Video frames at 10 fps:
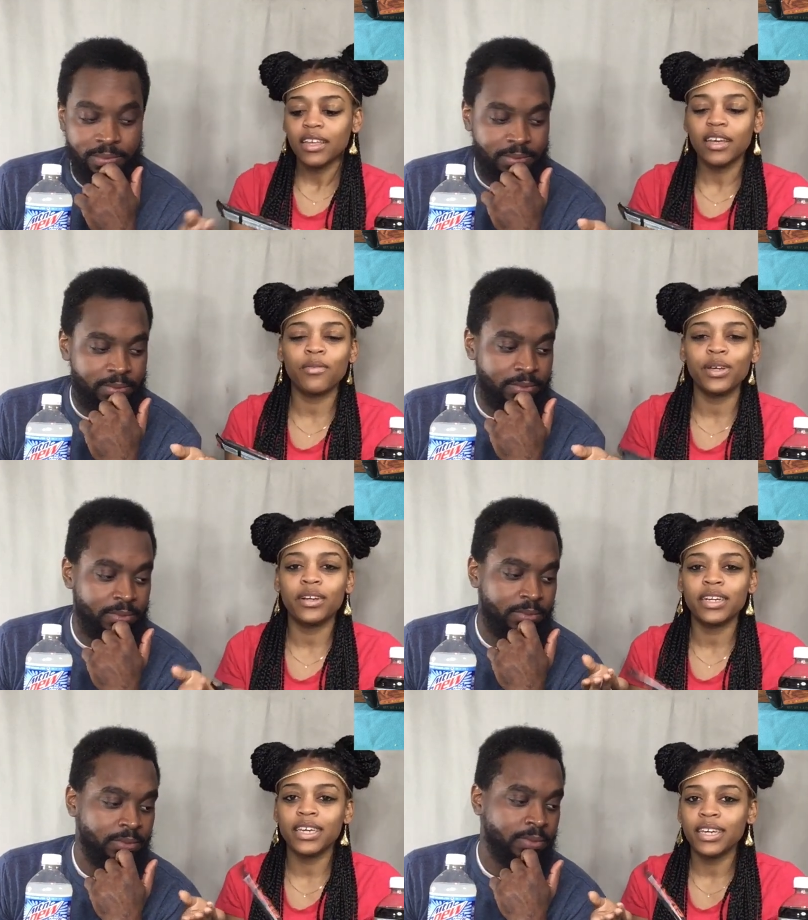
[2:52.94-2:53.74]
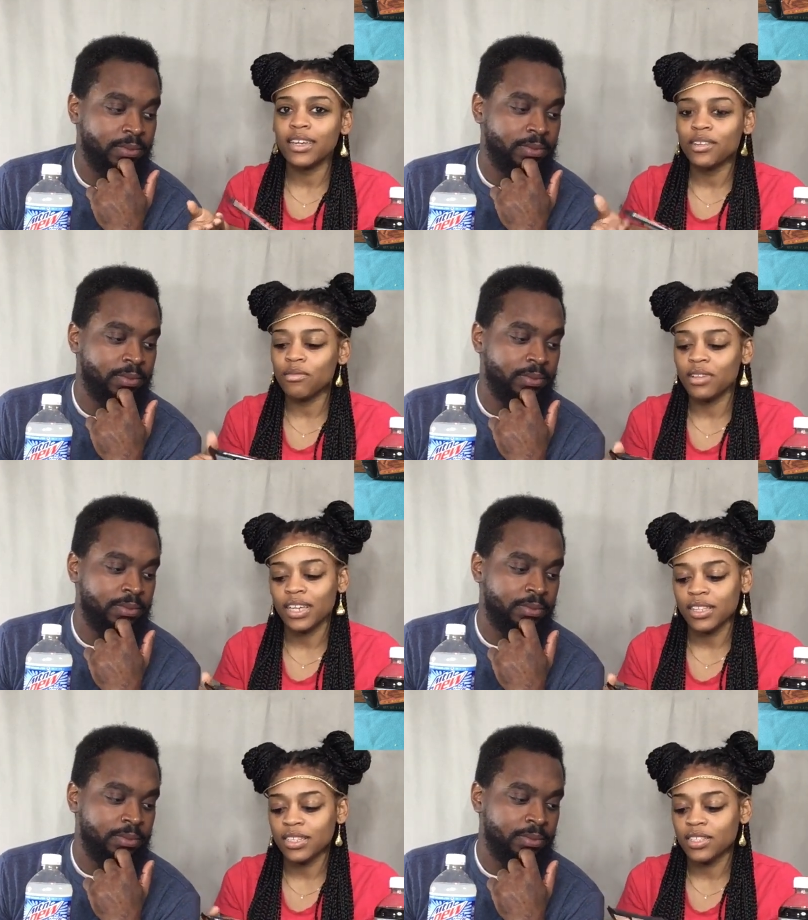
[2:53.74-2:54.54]
Speaker 1: Like when you're a kid, you look
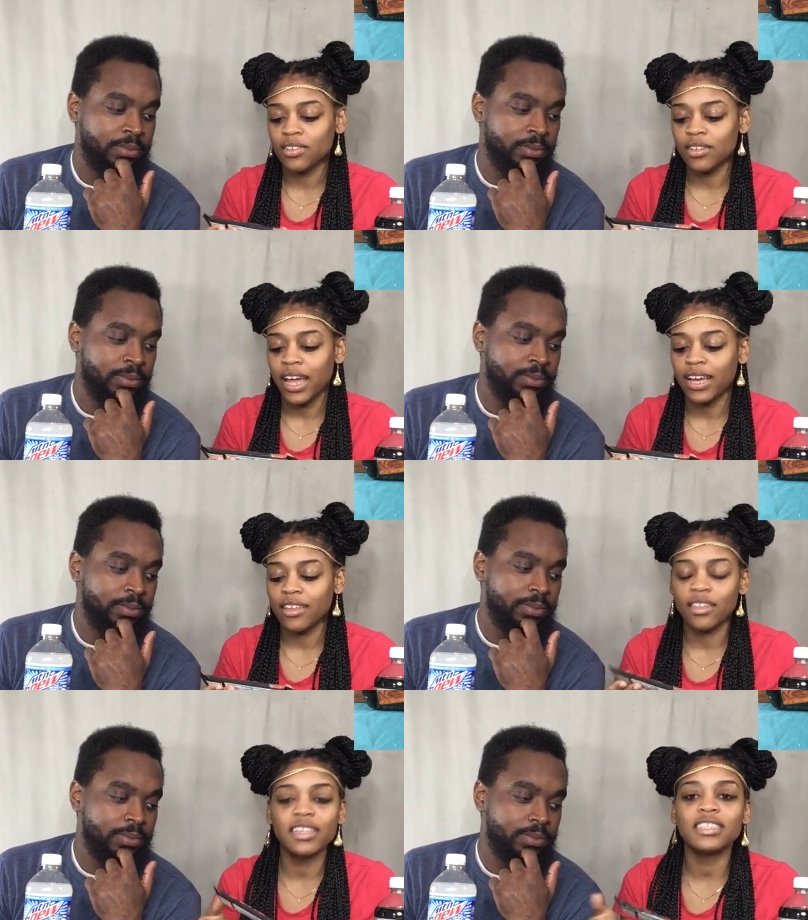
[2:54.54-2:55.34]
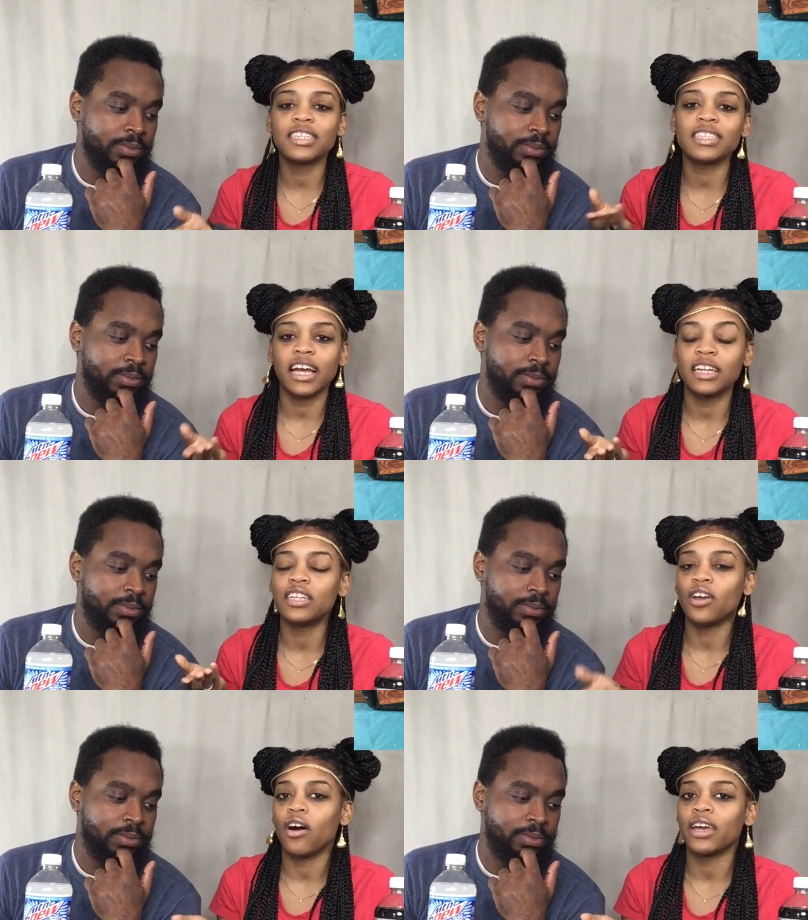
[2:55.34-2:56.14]
at this and you're like, this looks like an
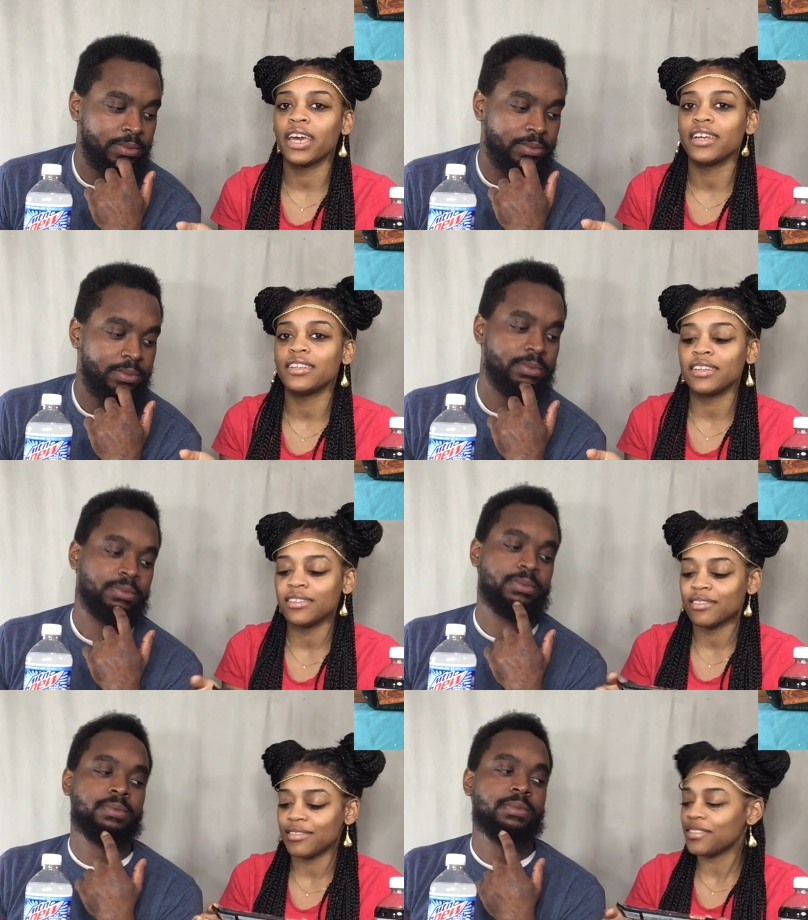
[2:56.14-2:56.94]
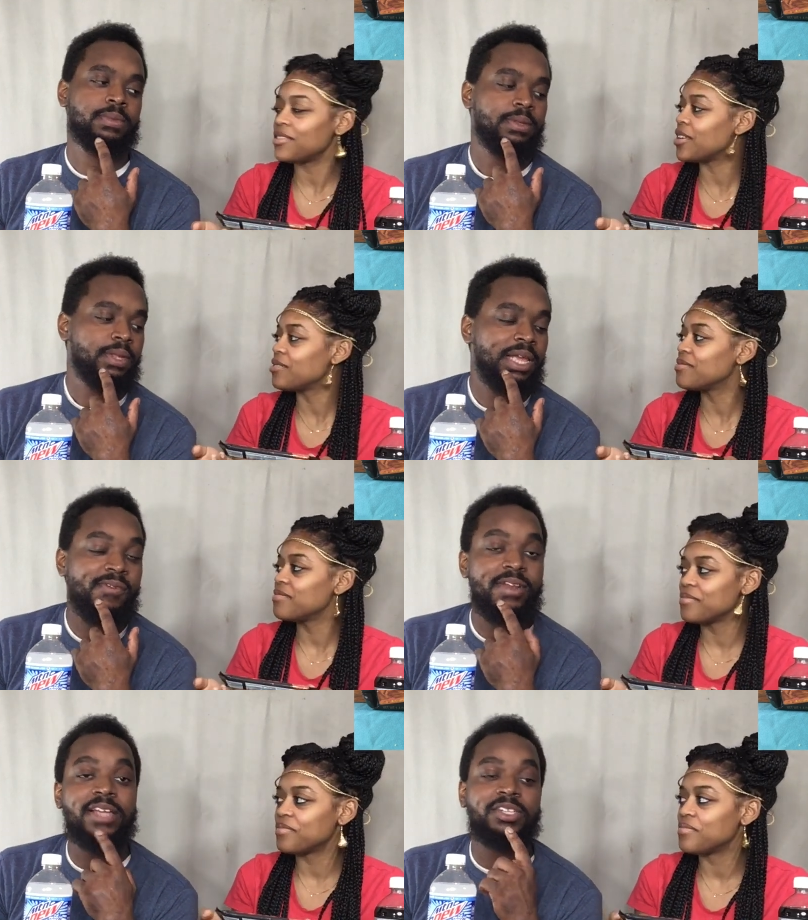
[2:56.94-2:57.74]
adult candy, you know?
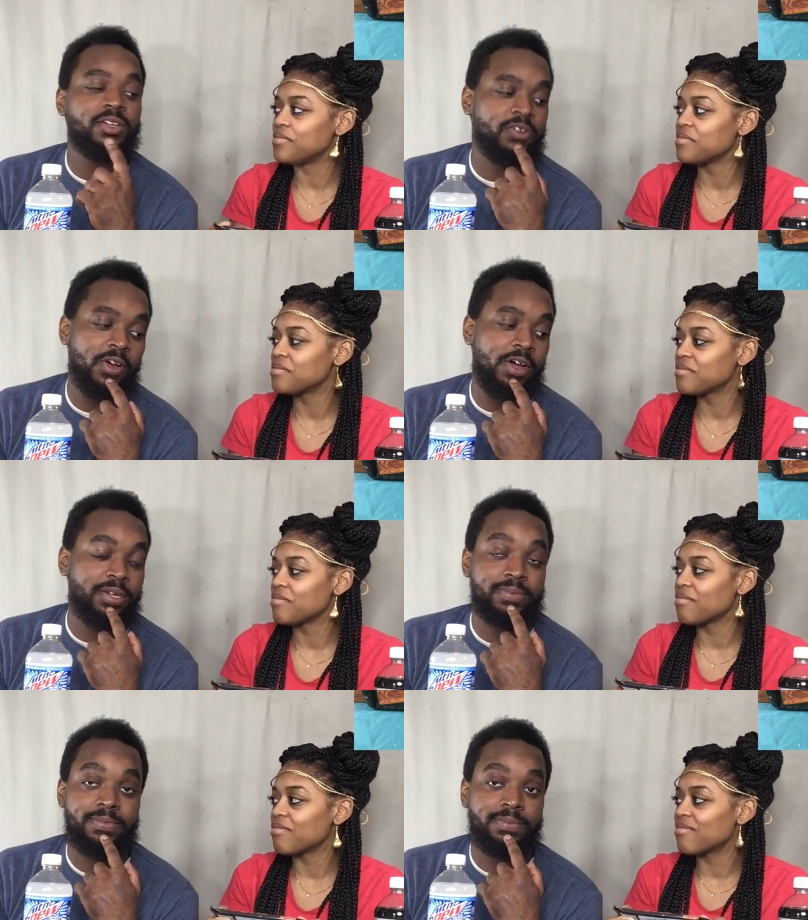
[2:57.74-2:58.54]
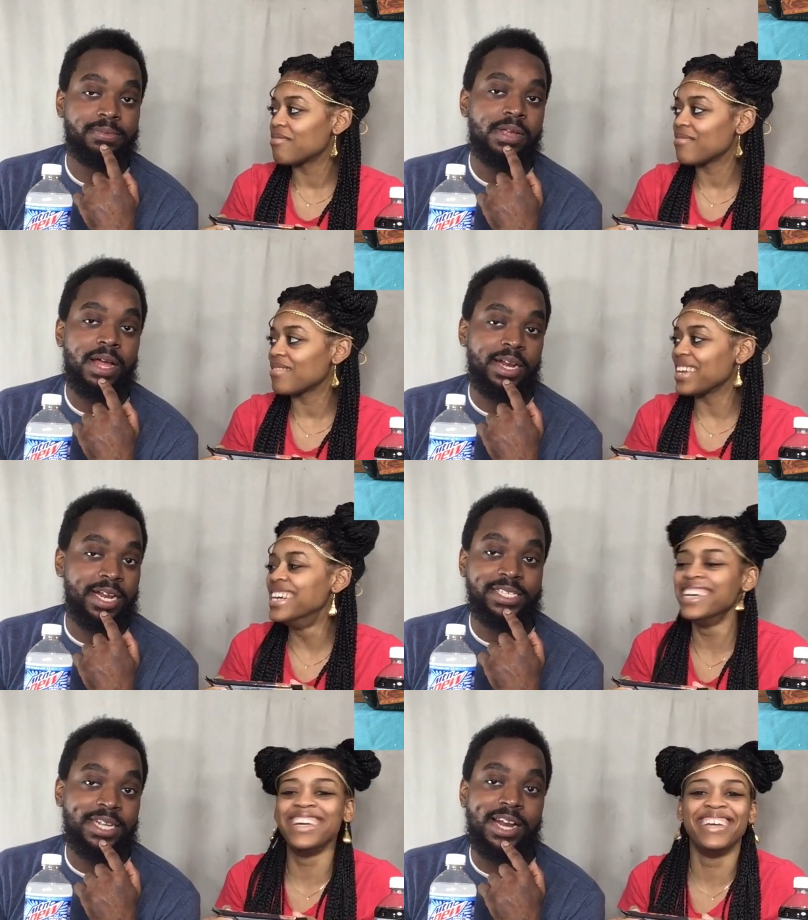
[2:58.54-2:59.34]
Speaker 2: Even as an adult,
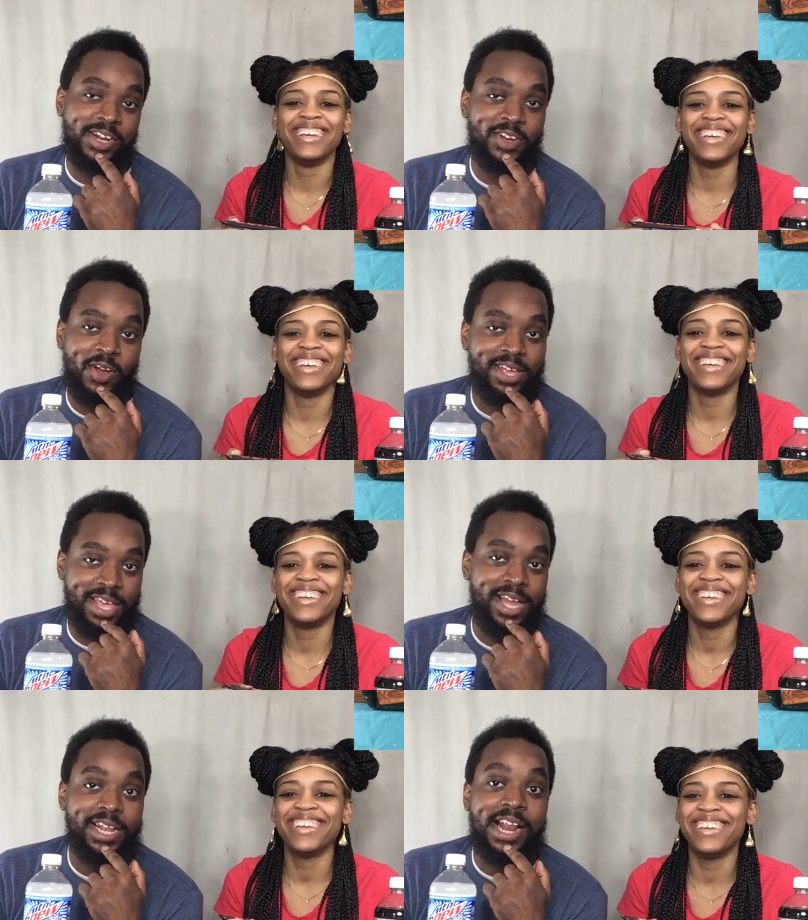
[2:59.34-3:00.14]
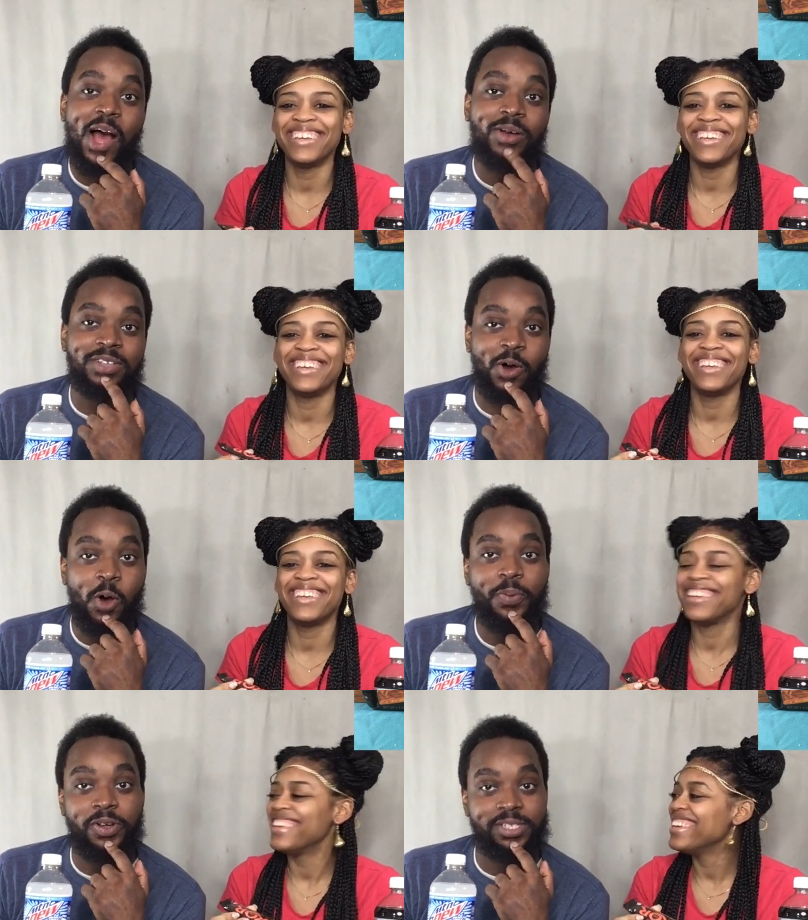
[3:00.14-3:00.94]
that's not an adult candy. Now it's an
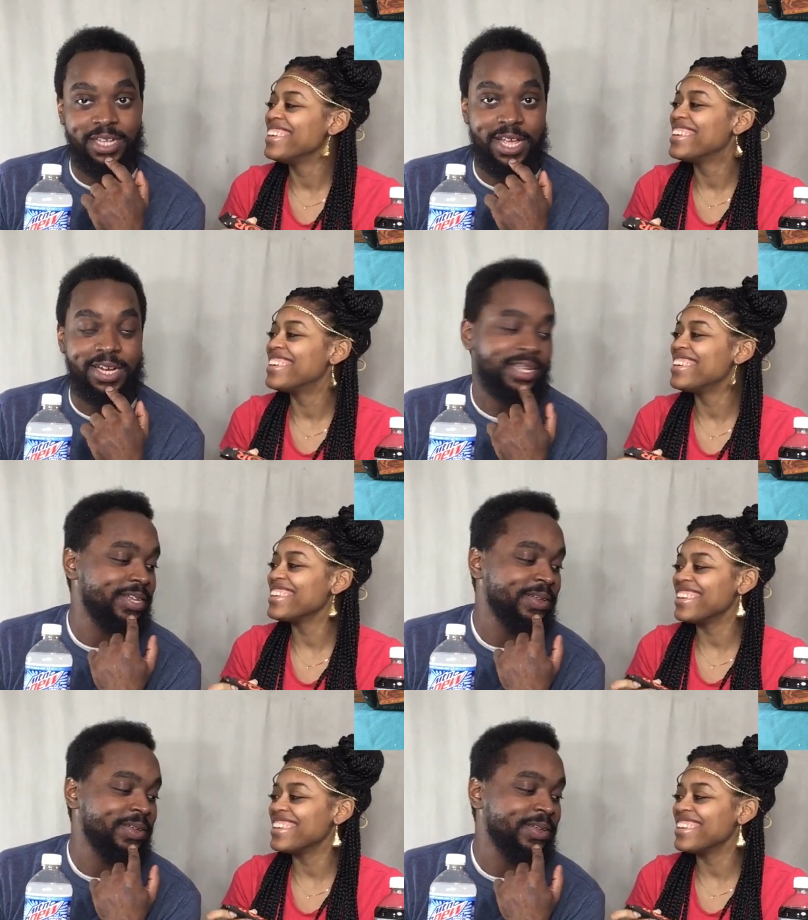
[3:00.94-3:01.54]
old person candy.